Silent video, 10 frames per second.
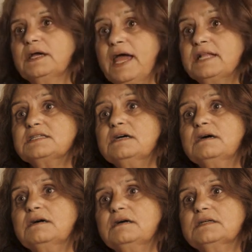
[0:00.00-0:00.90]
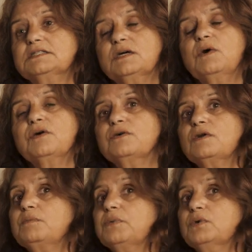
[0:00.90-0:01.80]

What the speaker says: cancer, so I thought I'd